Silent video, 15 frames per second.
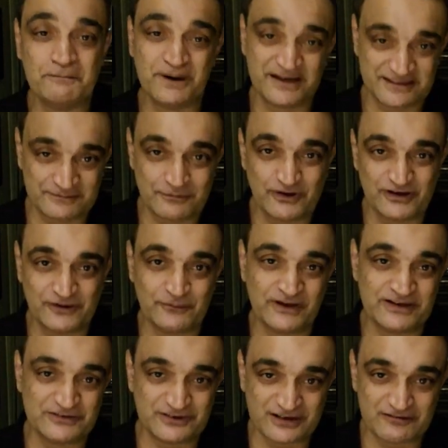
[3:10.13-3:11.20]
by the body
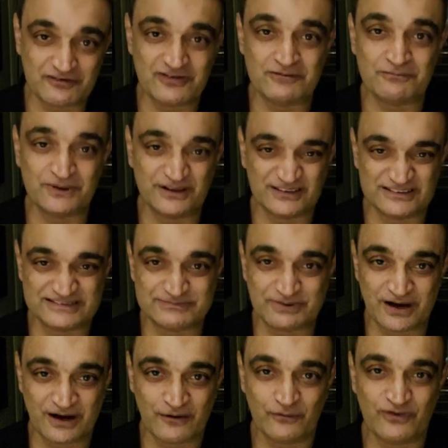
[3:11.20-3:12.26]
weight to give you the moles
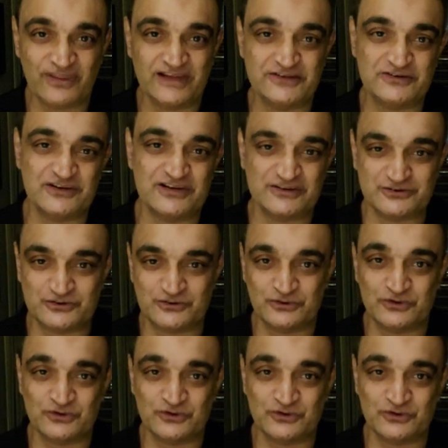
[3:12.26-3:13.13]
per hour that you need to